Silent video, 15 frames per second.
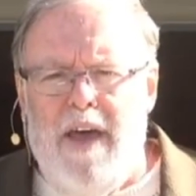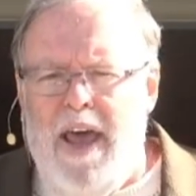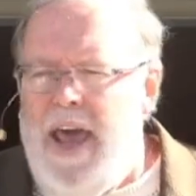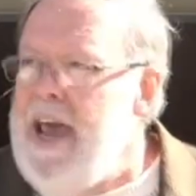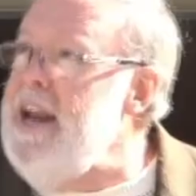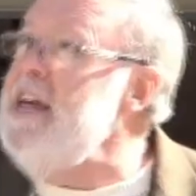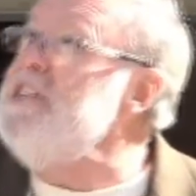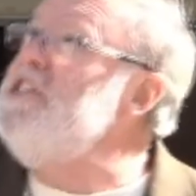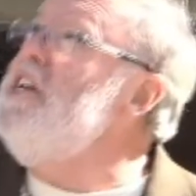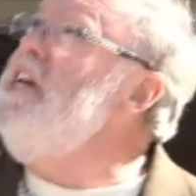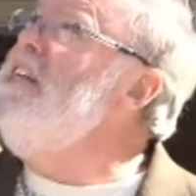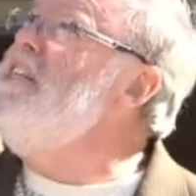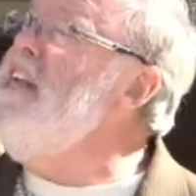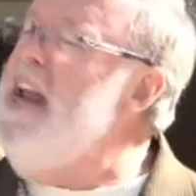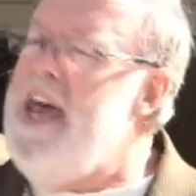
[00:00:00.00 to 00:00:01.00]
and he
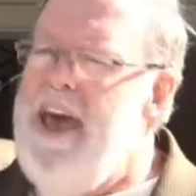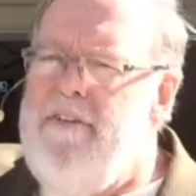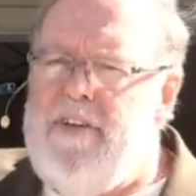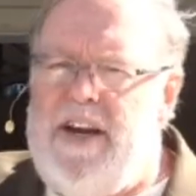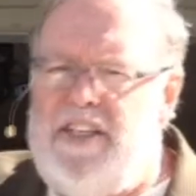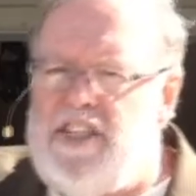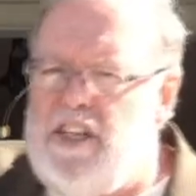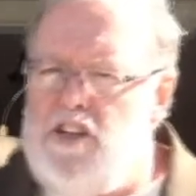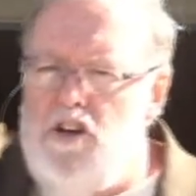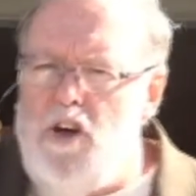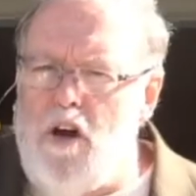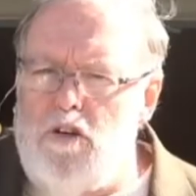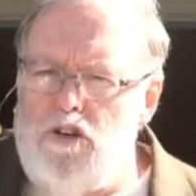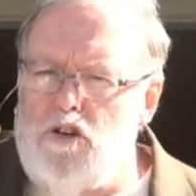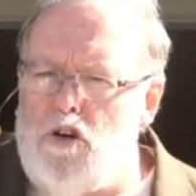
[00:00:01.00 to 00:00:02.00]
ascends into heaven. He says, You
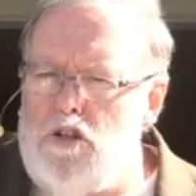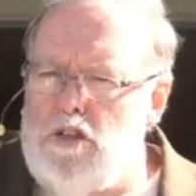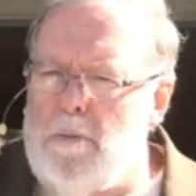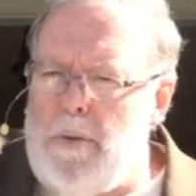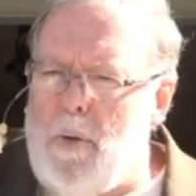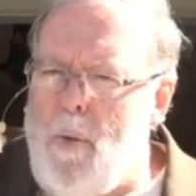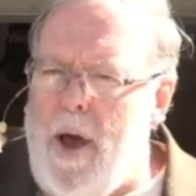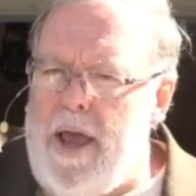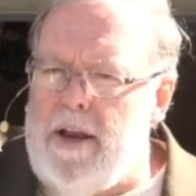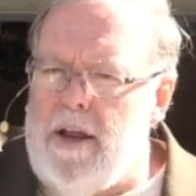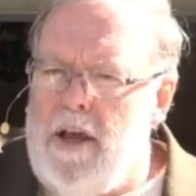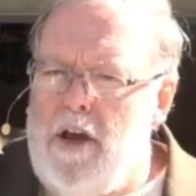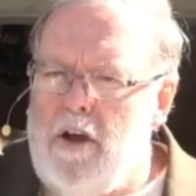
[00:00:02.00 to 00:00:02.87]
go to Jerusalem and wait.